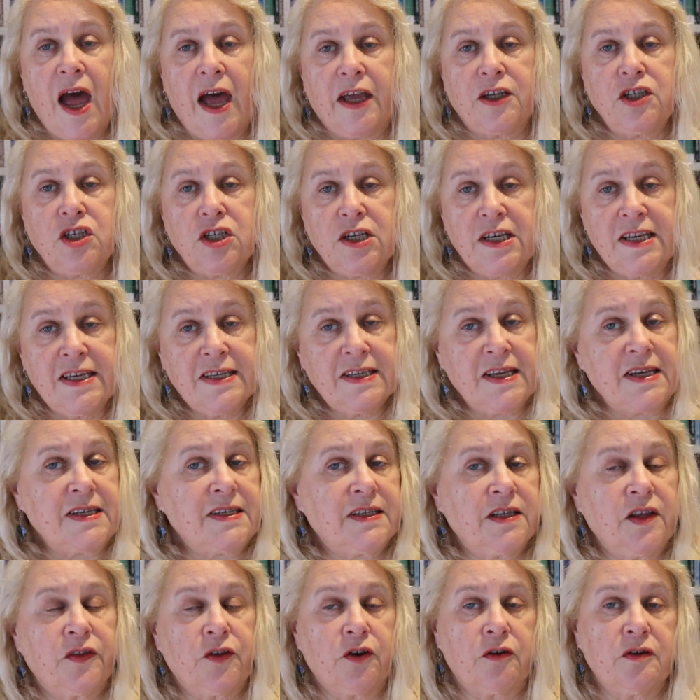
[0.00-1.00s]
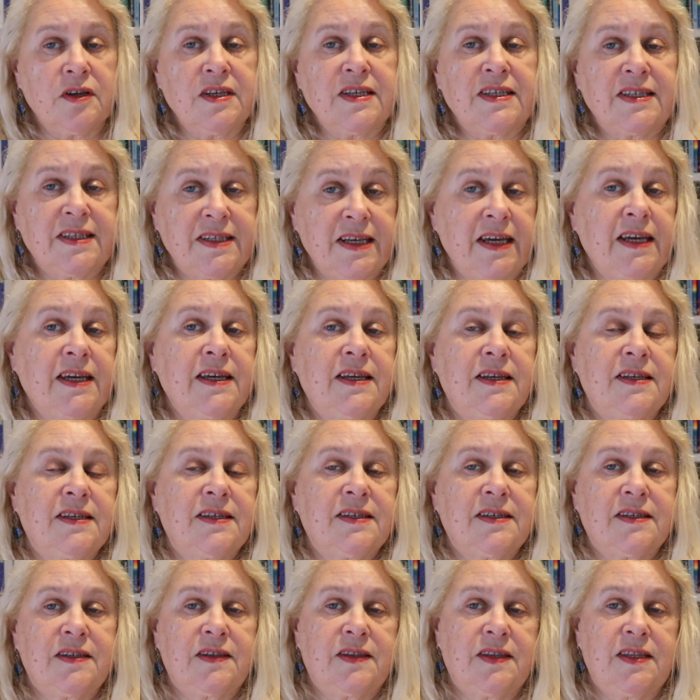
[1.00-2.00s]
And she says that there are
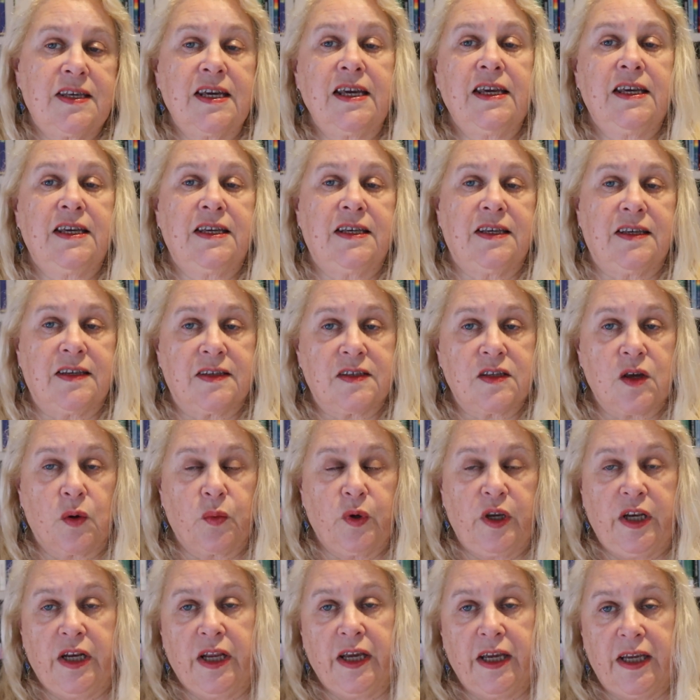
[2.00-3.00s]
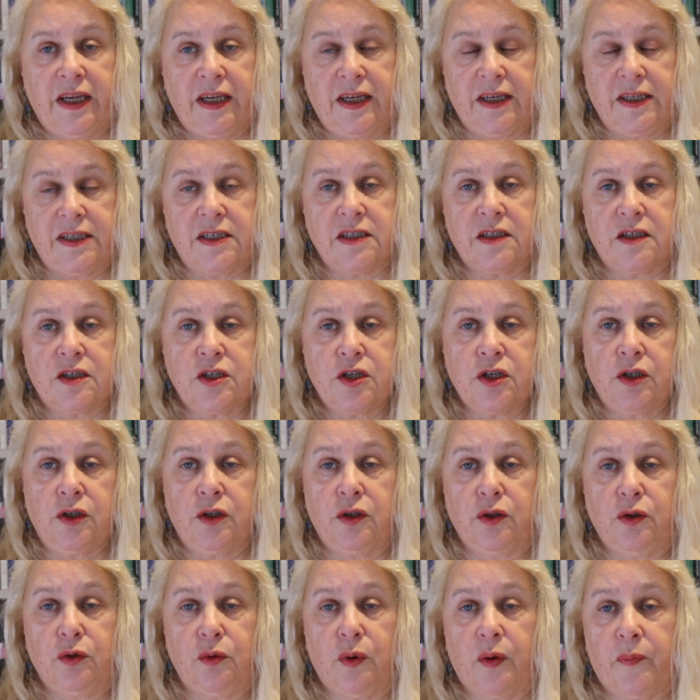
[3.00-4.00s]
six things that we need
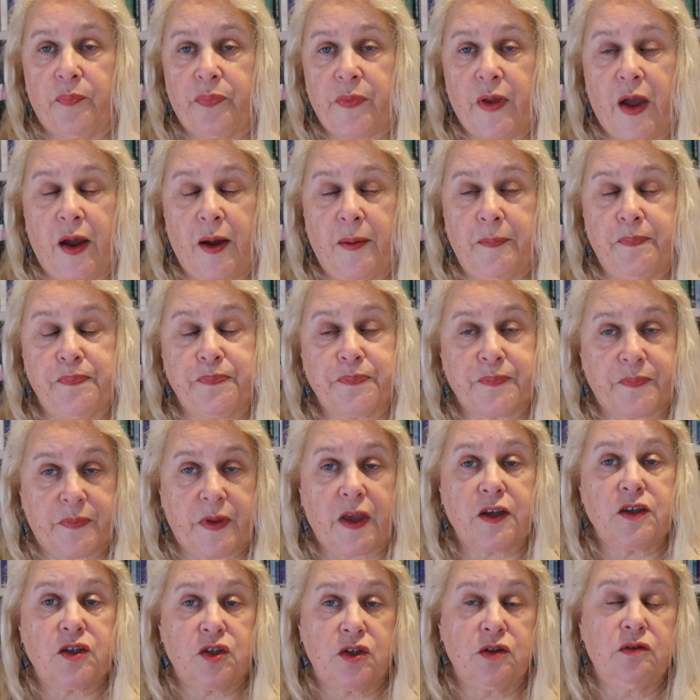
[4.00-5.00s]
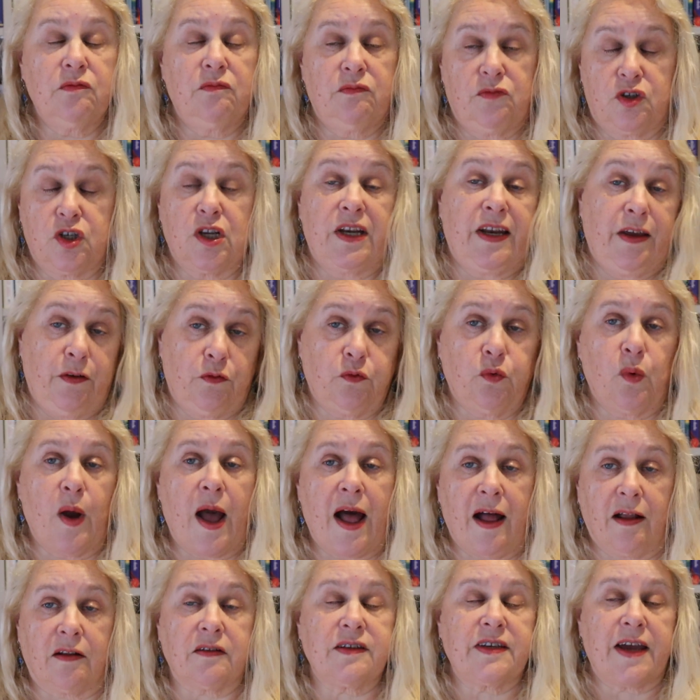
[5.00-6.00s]
to, um, to, to live
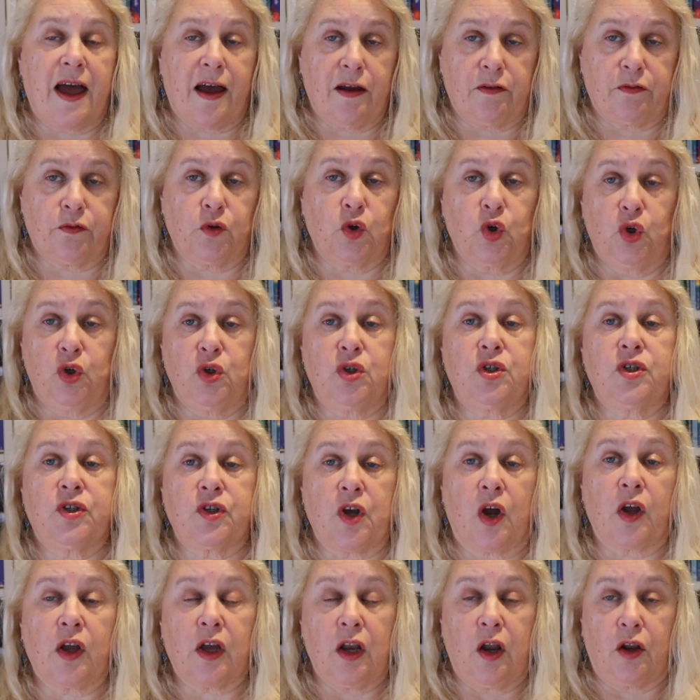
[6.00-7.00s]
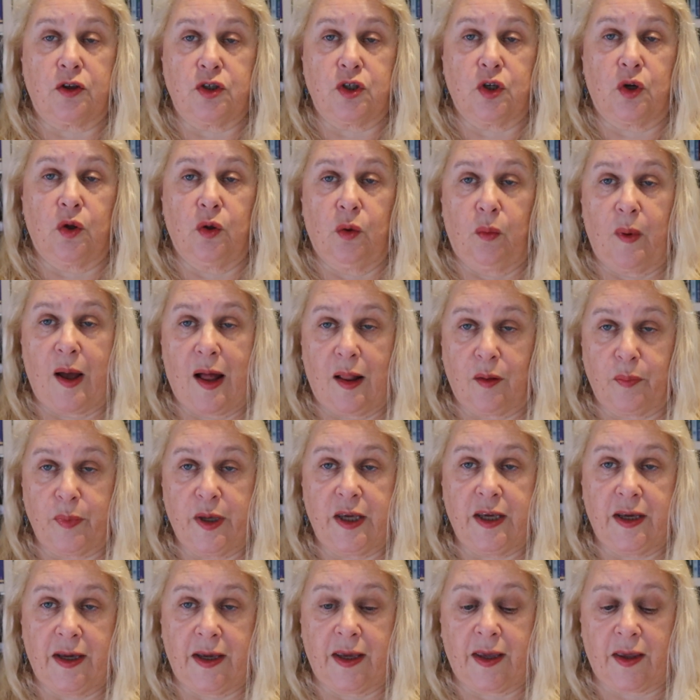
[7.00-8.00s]
well, to have good psychological
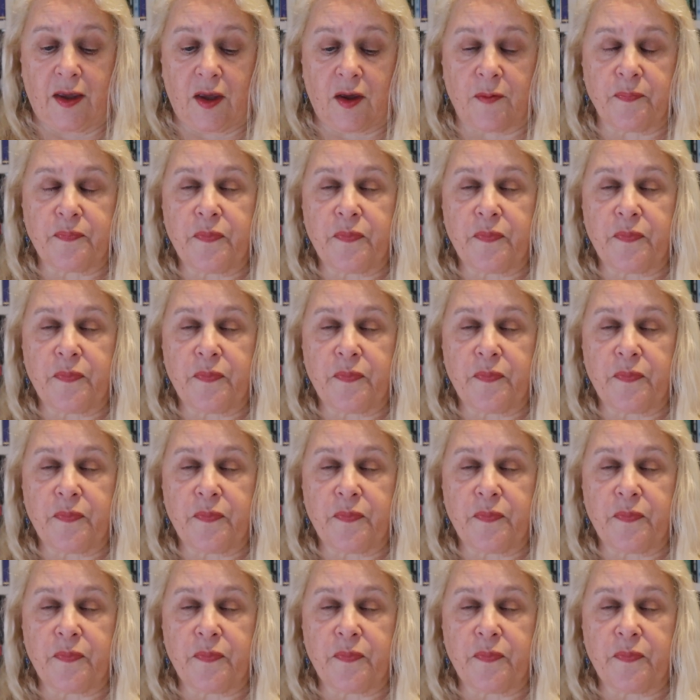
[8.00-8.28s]
well-being.